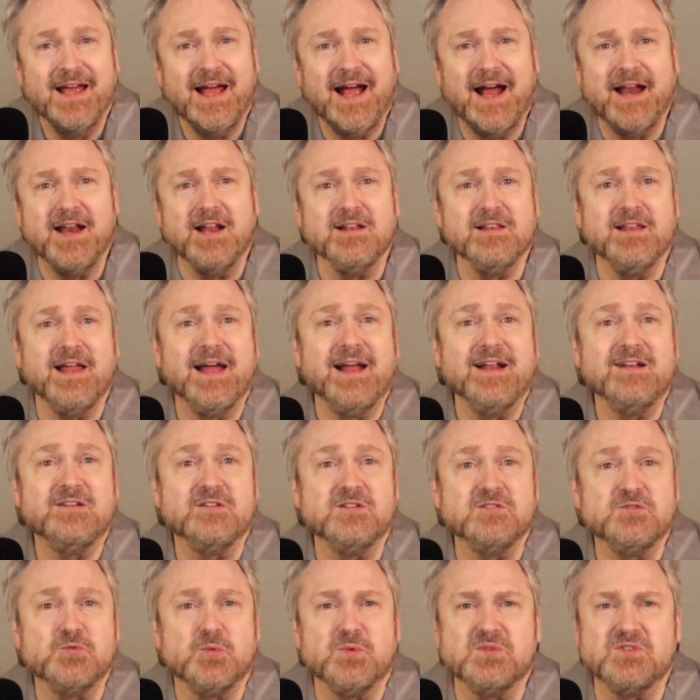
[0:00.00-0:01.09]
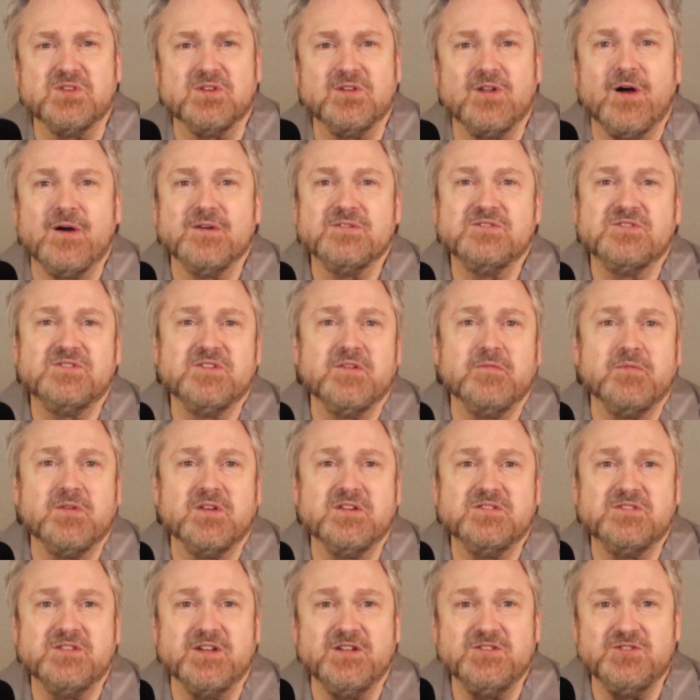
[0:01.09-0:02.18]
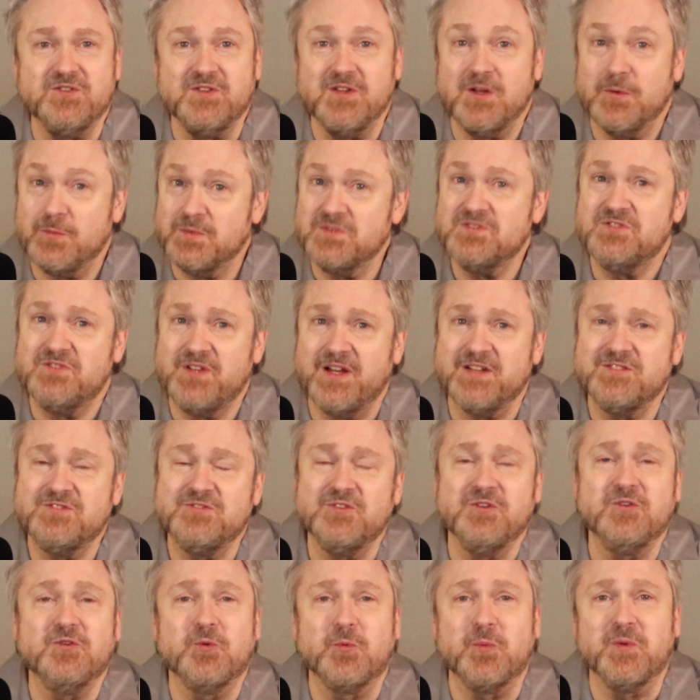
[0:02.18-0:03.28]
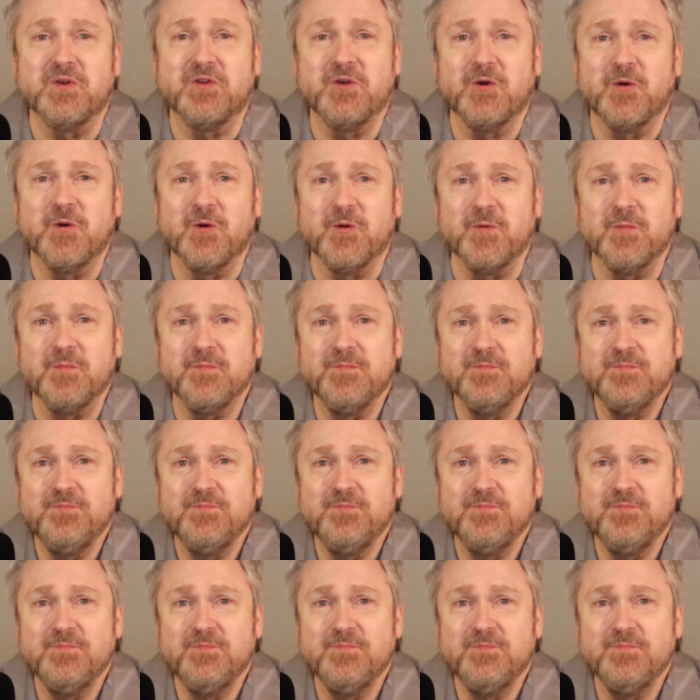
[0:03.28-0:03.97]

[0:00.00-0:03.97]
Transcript: and Atlantis was a lost civilization that was destined to return.